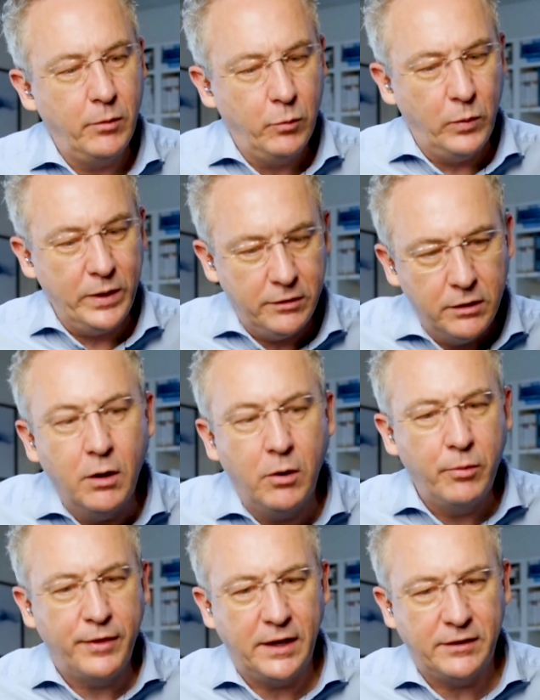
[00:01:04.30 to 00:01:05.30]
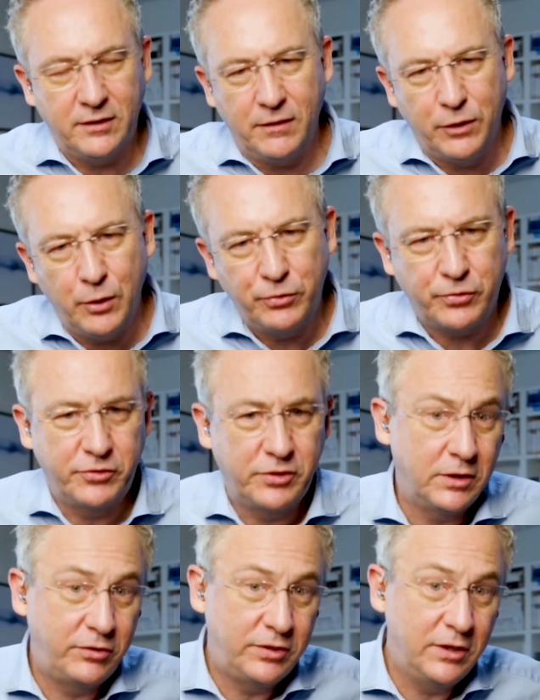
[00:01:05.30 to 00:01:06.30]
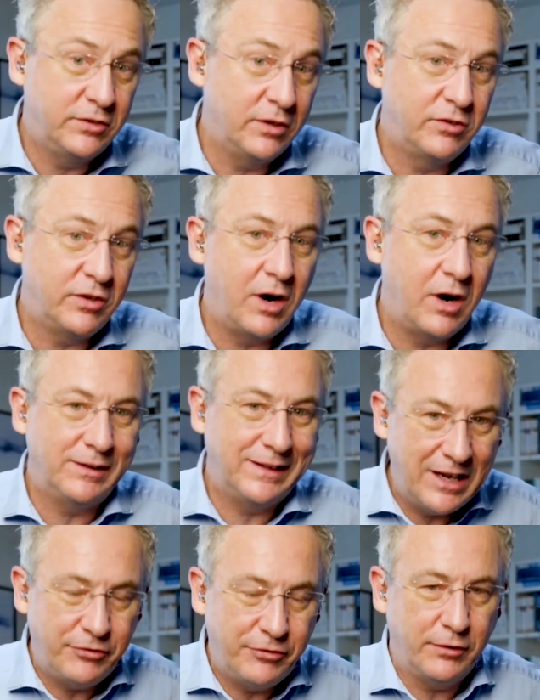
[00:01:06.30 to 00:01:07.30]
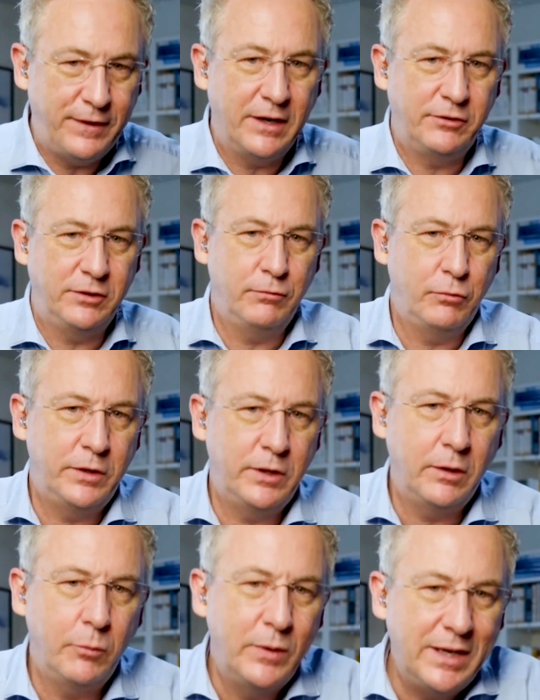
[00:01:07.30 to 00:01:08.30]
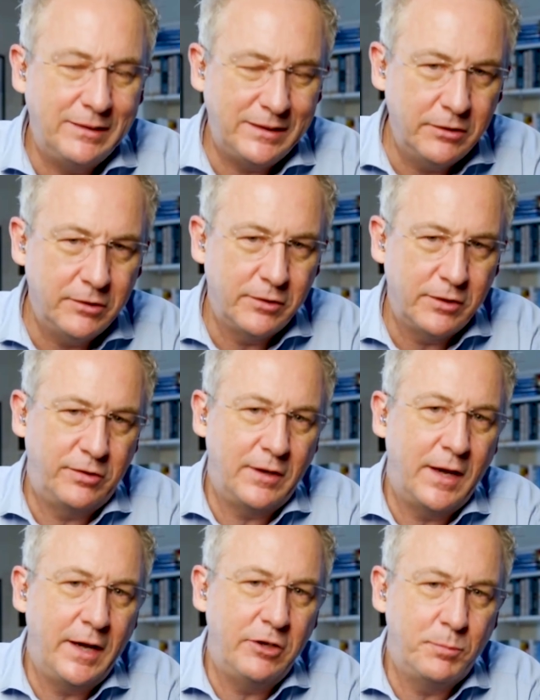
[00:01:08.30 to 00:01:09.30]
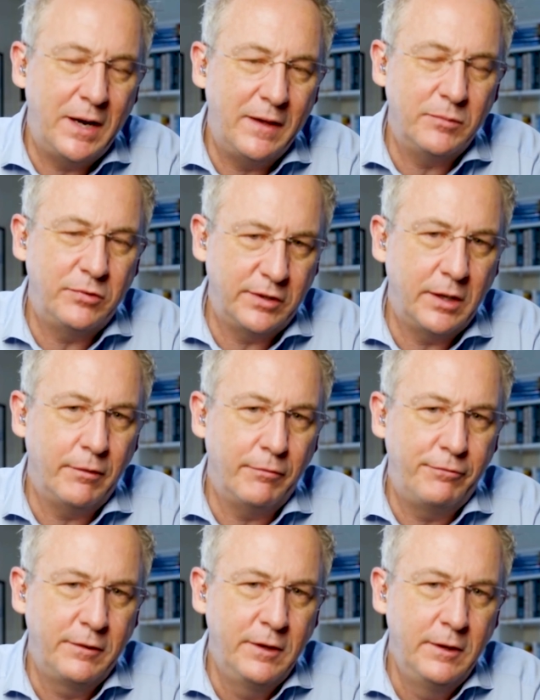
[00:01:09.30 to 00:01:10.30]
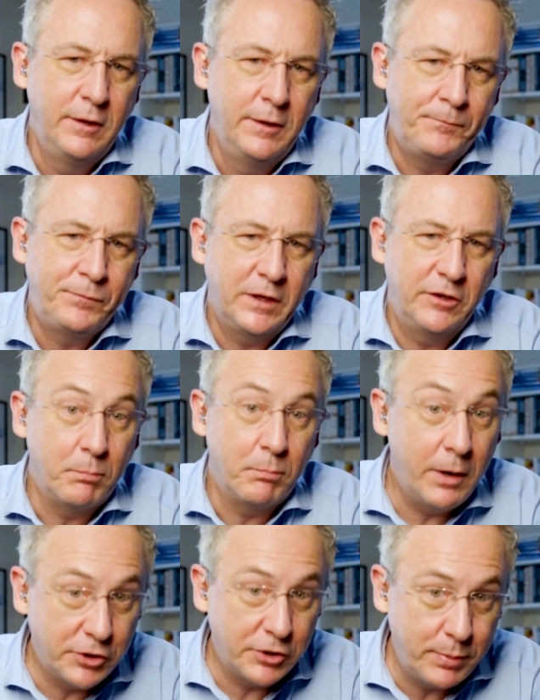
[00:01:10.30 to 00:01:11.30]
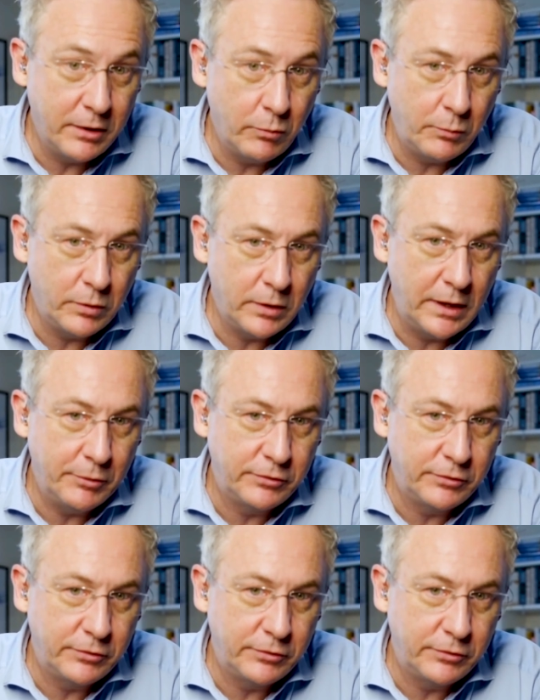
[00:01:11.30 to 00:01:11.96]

we know that those sorts of decisions are less effective when, it, when a leader decides by themselves. It's much better when we're able